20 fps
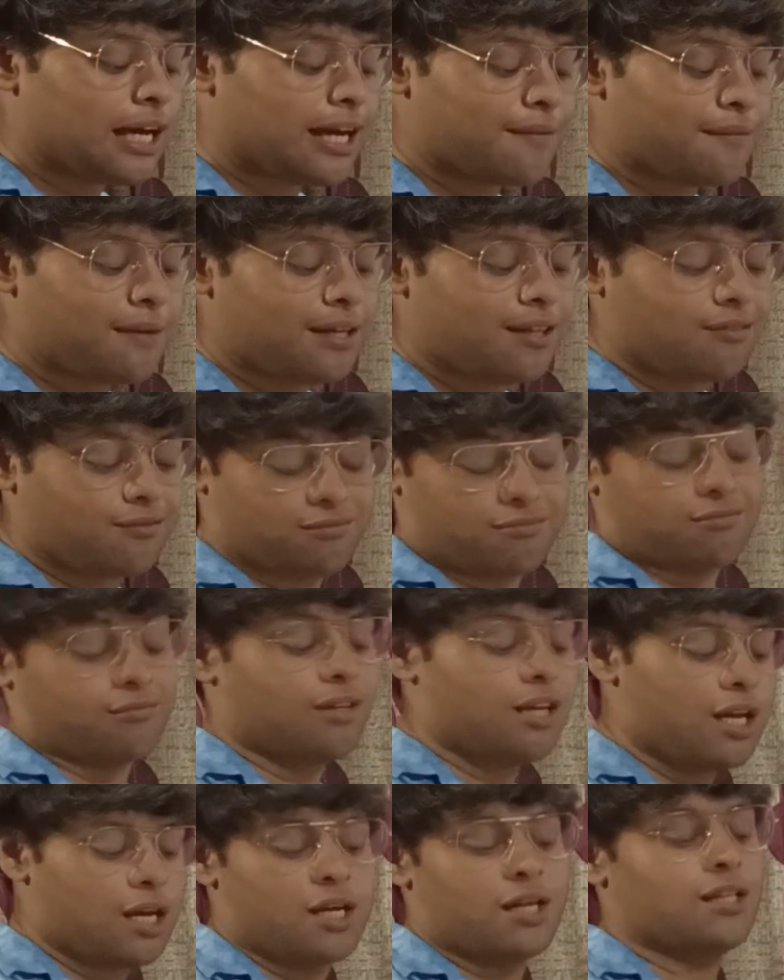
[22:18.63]
I mean,
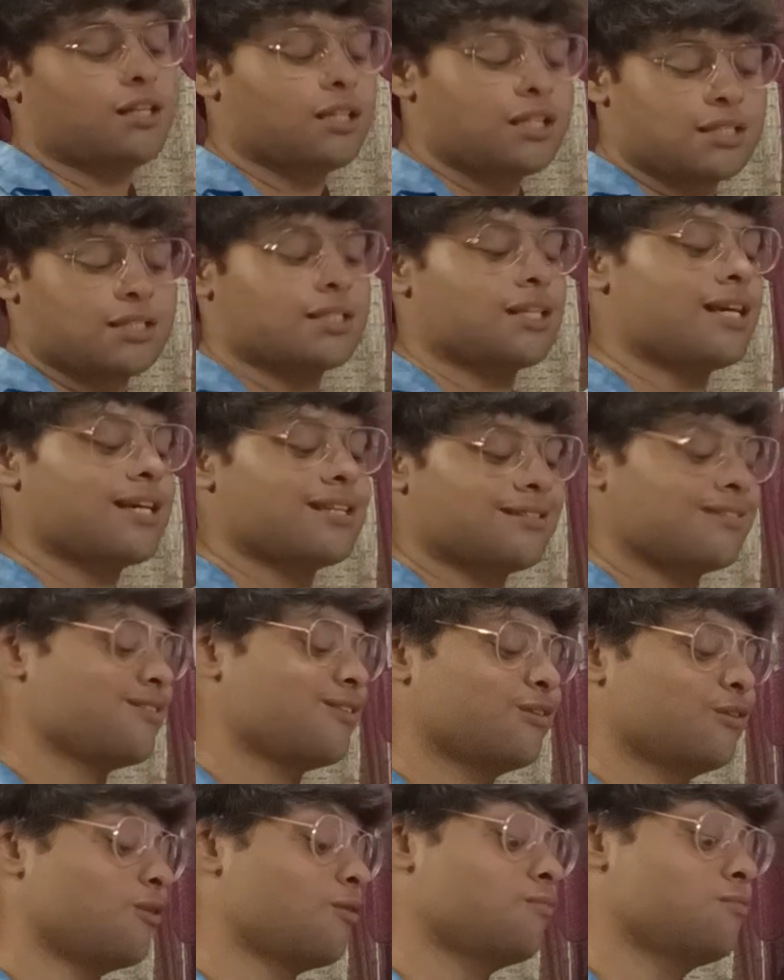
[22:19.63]
here in this case,
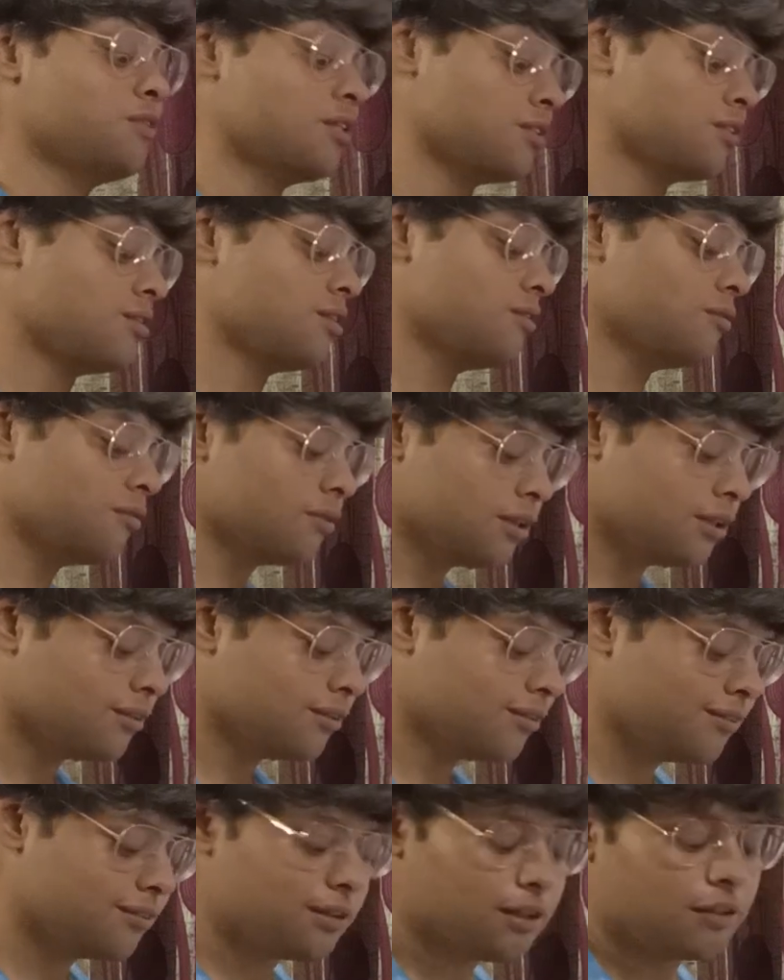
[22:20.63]
third object
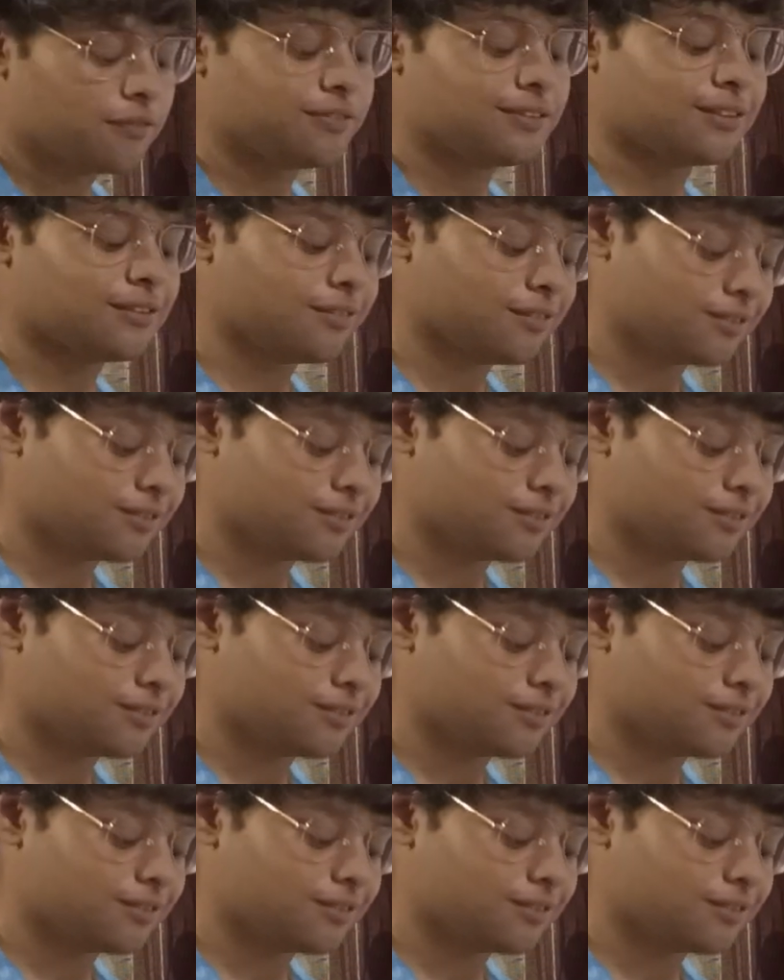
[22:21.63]
singular. If